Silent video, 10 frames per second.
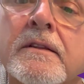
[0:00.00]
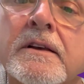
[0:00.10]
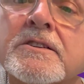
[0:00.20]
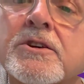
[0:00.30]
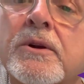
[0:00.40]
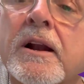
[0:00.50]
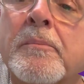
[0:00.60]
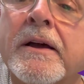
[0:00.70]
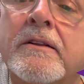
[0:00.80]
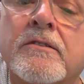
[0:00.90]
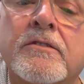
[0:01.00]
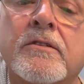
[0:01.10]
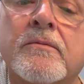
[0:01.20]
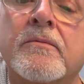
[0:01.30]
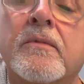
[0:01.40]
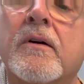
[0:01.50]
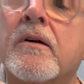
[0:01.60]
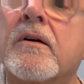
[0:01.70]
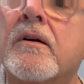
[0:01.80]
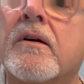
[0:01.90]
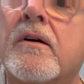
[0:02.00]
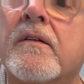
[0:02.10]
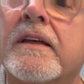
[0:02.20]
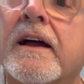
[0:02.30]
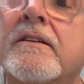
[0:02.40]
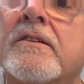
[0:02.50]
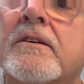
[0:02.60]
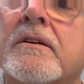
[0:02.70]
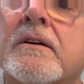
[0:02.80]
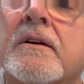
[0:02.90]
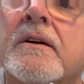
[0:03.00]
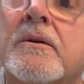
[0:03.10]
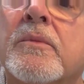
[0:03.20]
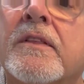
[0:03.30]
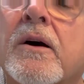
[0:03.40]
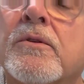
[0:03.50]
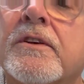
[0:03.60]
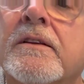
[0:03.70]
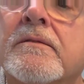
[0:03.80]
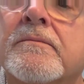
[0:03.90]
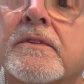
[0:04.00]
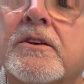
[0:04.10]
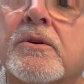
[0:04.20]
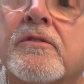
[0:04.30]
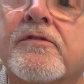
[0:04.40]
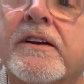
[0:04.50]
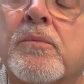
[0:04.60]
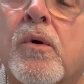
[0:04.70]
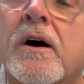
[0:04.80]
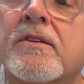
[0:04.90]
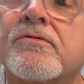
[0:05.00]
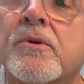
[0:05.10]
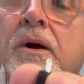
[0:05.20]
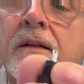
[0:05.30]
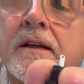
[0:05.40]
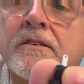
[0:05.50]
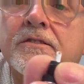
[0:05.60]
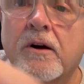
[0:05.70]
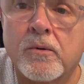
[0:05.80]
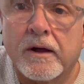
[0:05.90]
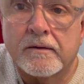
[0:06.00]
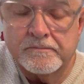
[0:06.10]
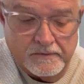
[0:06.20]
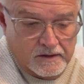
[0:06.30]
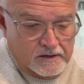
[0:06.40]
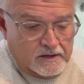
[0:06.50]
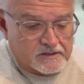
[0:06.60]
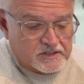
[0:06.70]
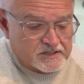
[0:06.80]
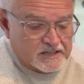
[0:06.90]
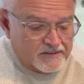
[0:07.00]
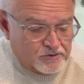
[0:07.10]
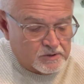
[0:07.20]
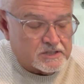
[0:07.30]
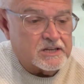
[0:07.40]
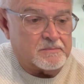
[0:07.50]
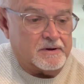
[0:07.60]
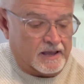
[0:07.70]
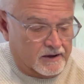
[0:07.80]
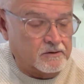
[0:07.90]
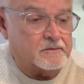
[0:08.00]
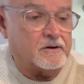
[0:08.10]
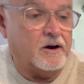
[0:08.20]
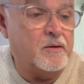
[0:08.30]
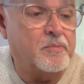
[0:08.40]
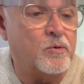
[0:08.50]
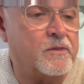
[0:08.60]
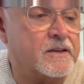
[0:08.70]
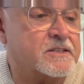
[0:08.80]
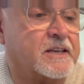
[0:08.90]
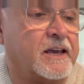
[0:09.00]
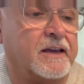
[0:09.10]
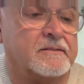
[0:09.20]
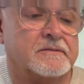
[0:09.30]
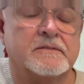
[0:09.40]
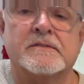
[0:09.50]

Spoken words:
There's two little pins on the end with holes in that you can feed wires through and then solder. Just to give you a tip now, I bought this kit,